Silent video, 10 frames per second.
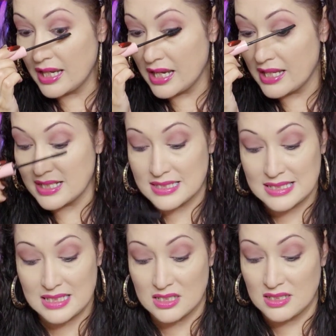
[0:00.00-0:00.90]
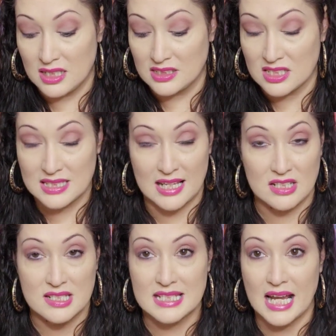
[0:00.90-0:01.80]
It
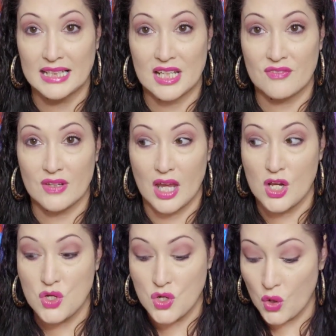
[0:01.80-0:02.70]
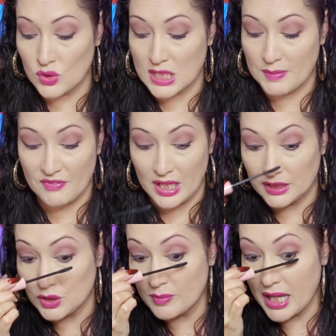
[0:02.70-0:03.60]
does not give no type of
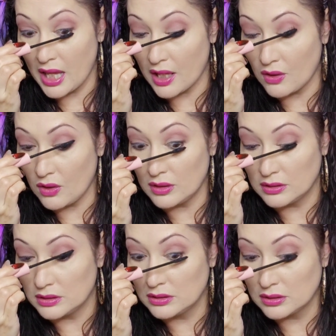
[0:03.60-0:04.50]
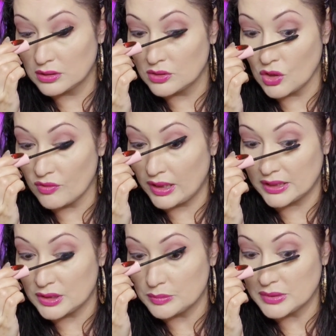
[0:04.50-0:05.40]
volume at all. No
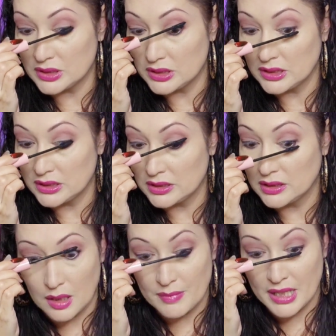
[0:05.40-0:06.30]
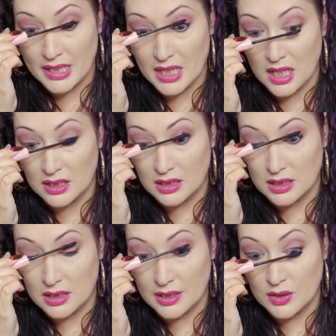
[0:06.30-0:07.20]
volume. I'm getting a
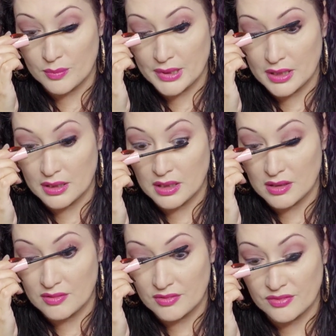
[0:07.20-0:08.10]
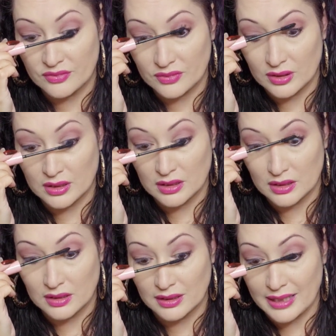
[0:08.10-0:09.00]
little bit of
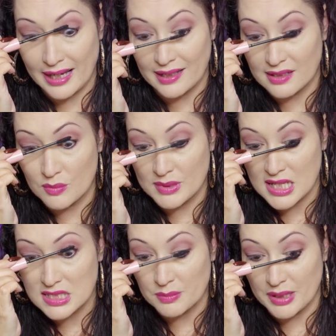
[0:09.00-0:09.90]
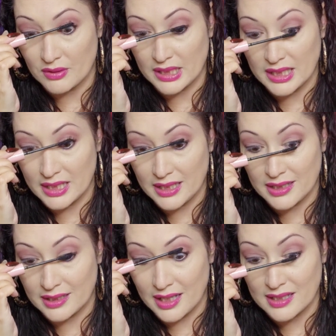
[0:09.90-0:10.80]
length, so that's about
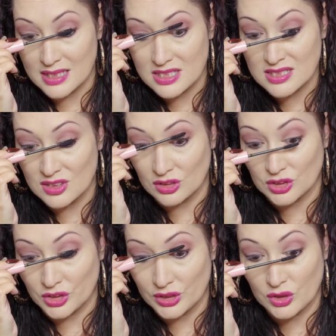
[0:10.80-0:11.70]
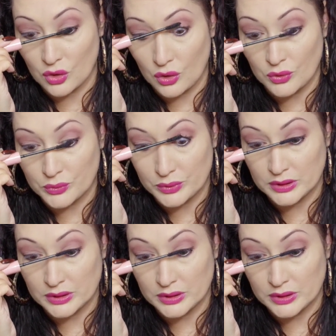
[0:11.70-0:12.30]
it. And this is the third coat.